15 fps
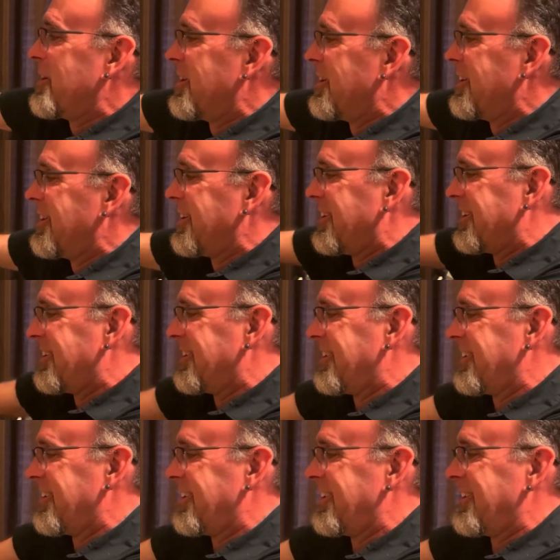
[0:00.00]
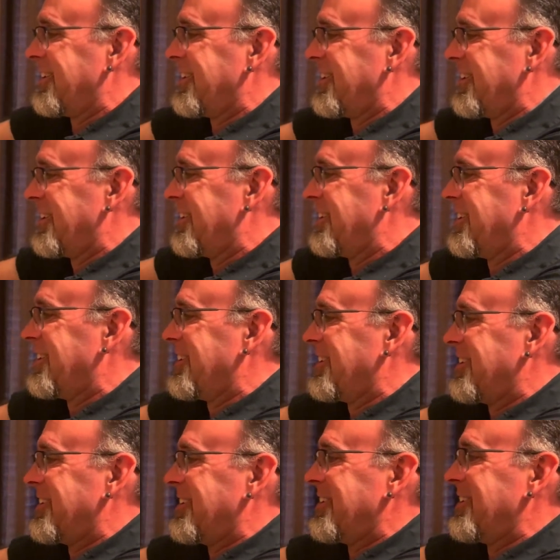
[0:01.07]

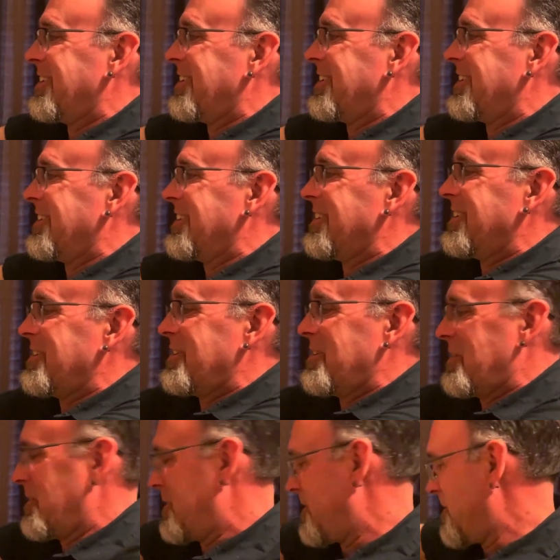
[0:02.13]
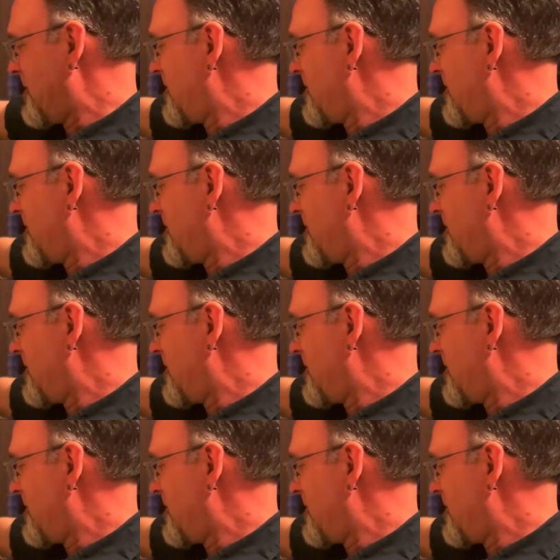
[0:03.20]
(silence)